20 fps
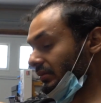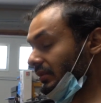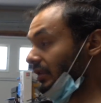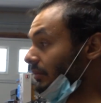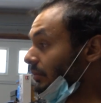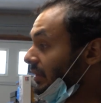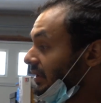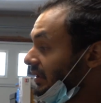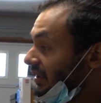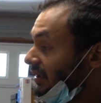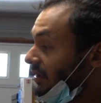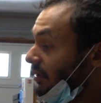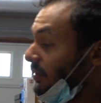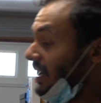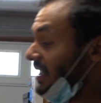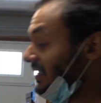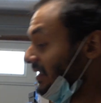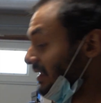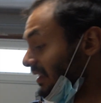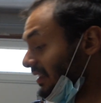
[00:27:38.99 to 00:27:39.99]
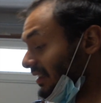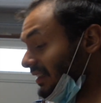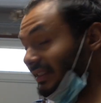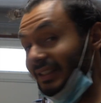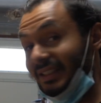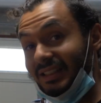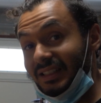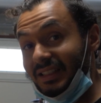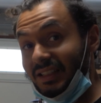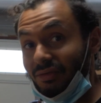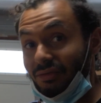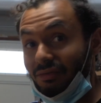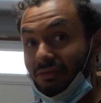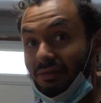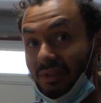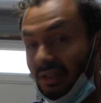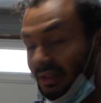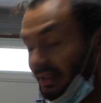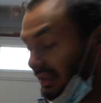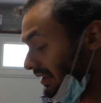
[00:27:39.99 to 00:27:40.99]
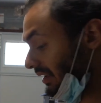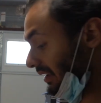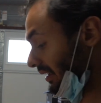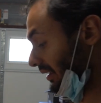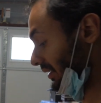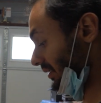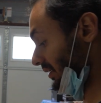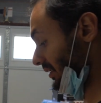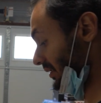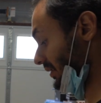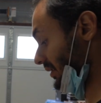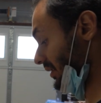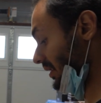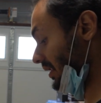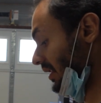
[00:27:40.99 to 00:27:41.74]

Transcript: but the quality on this is really nice.